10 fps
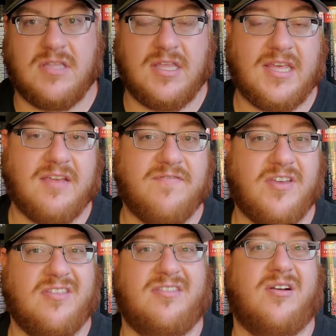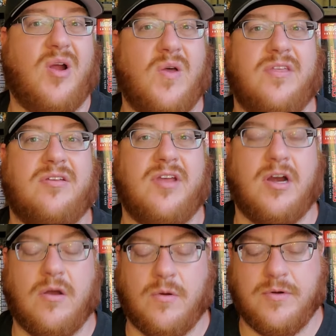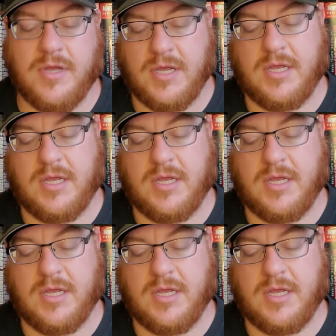they can feel that they're their own.